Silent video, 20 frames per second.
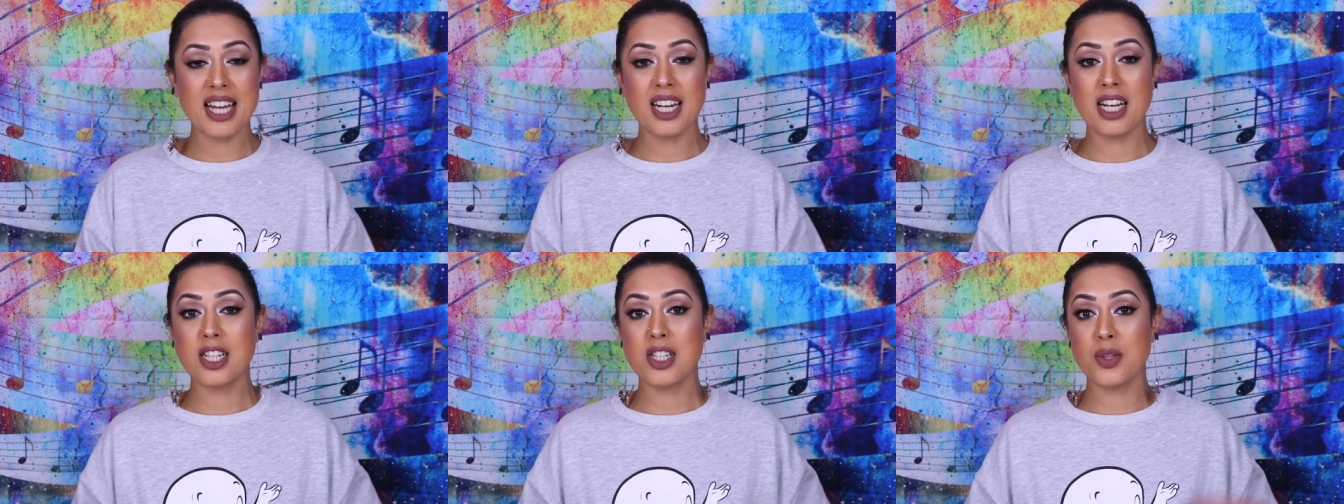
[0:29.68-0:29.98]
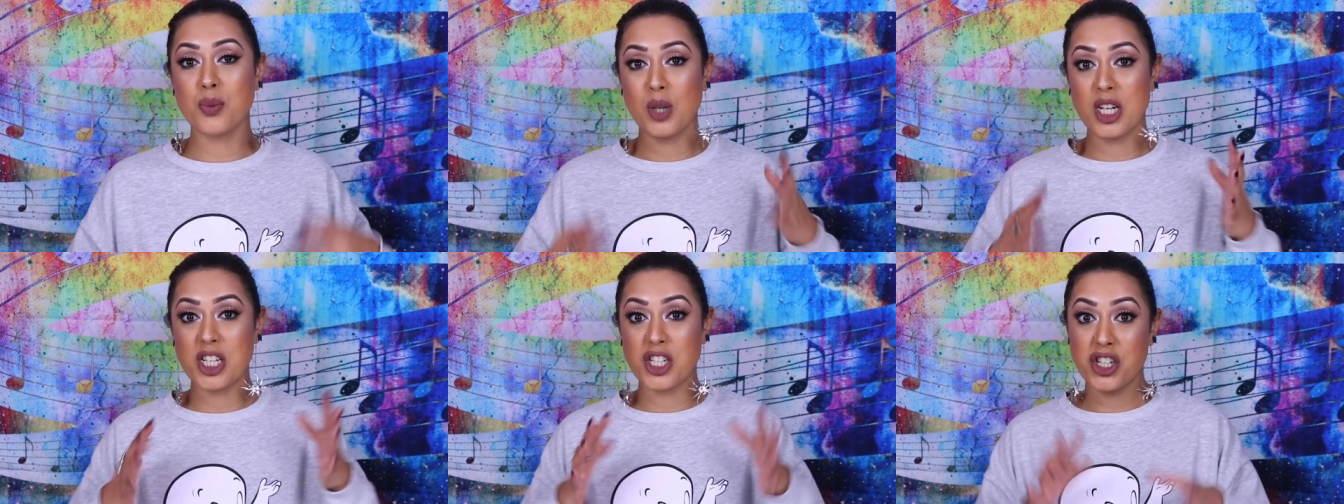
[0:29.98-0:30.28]
and I
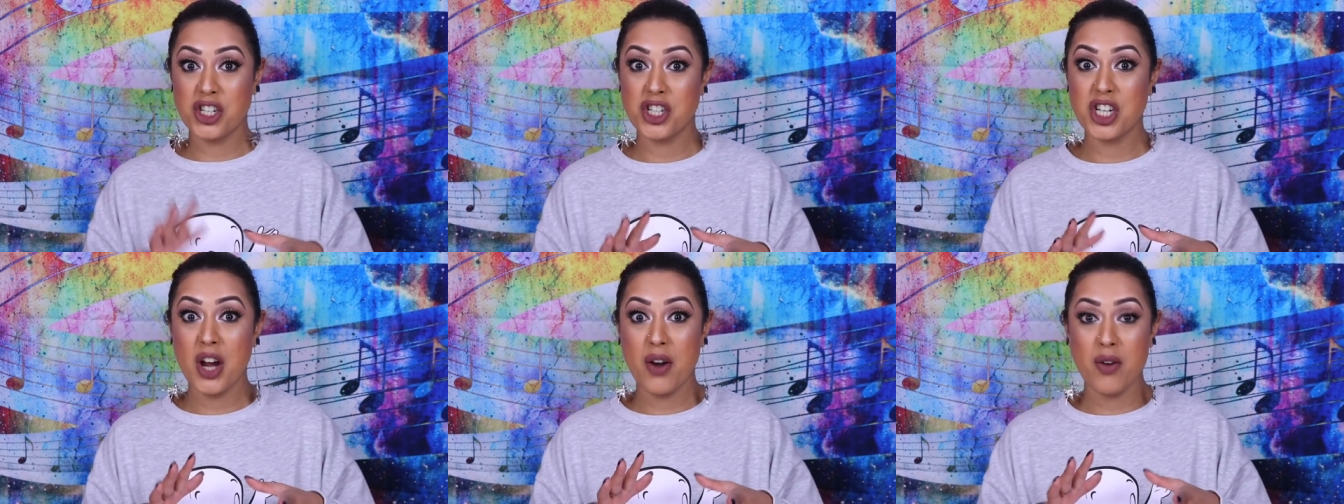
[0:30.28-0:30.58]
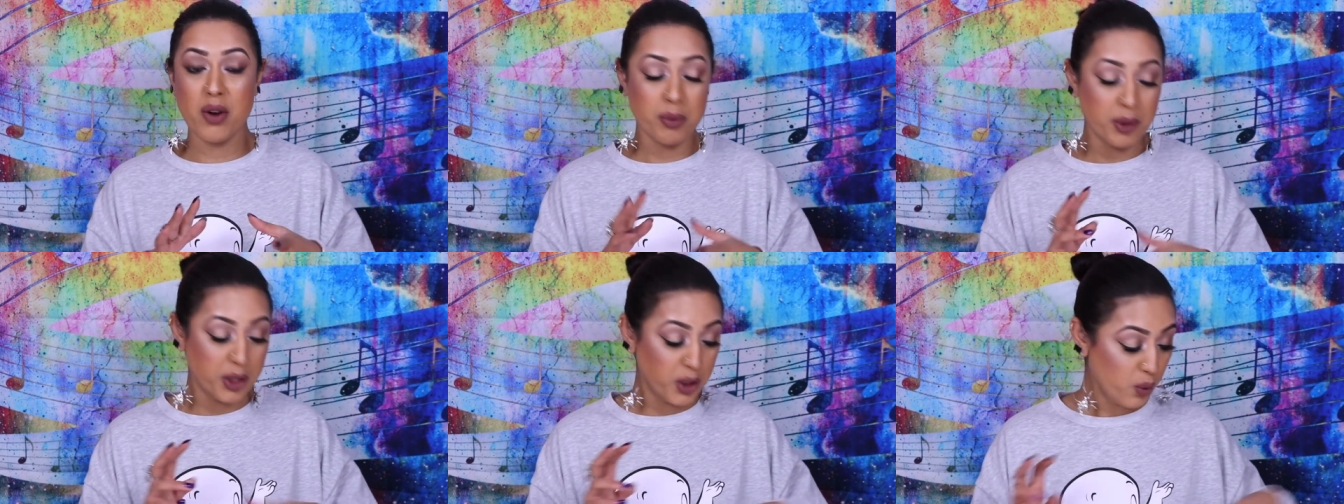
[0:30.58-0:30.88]
just wanted to
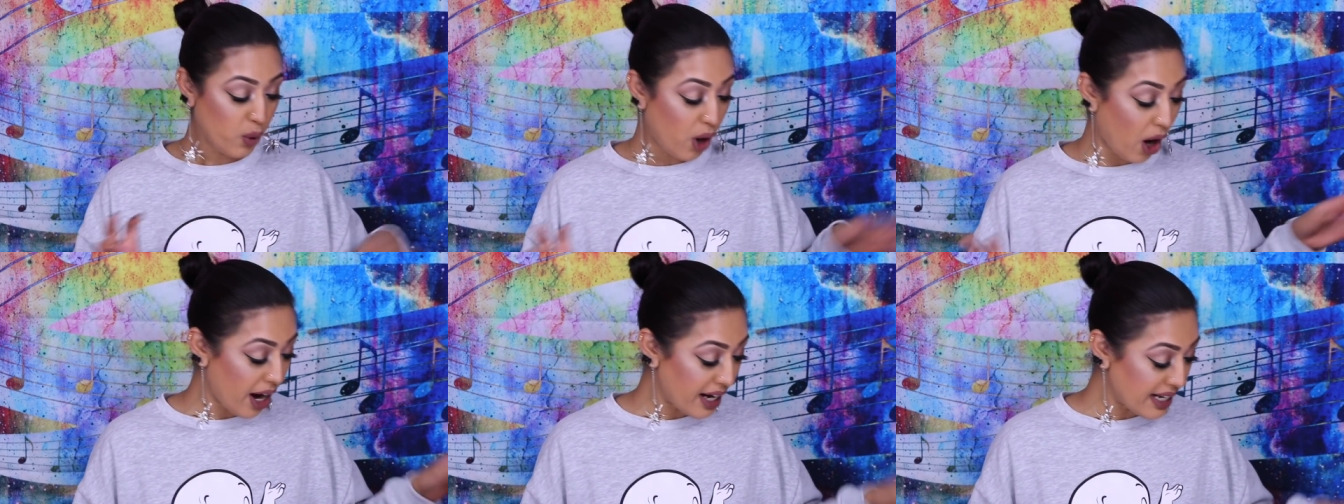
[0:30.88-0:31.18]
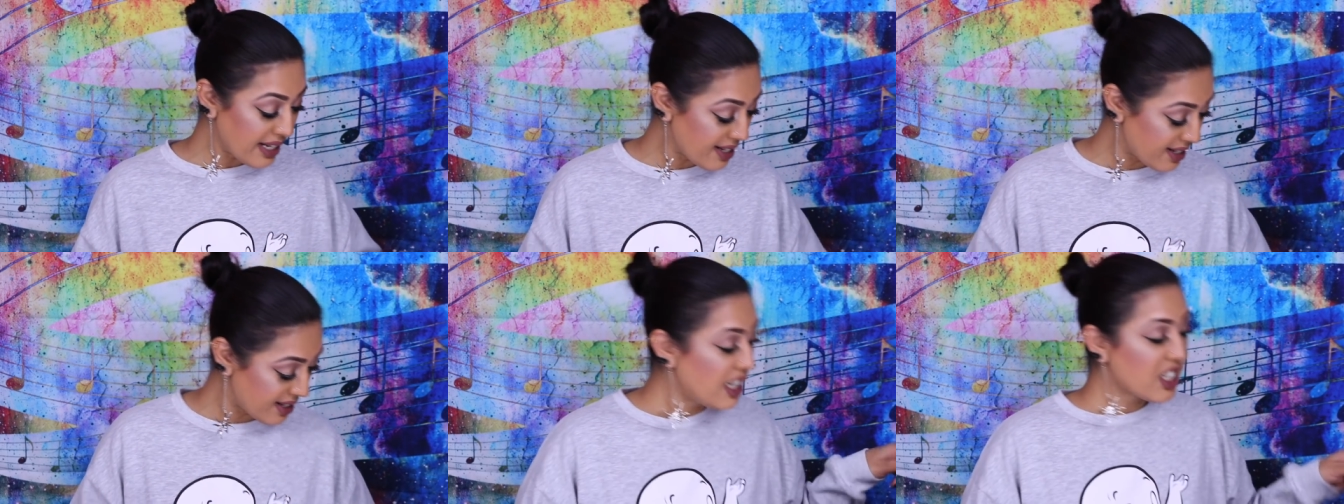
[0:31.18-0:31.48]
share it with you
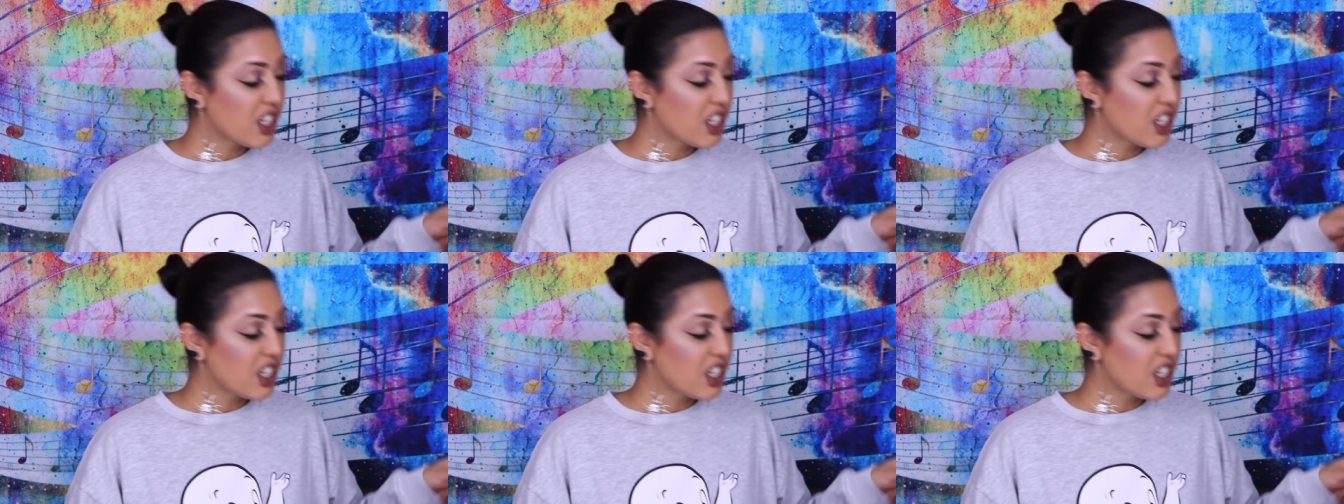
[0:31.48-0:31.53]
guys.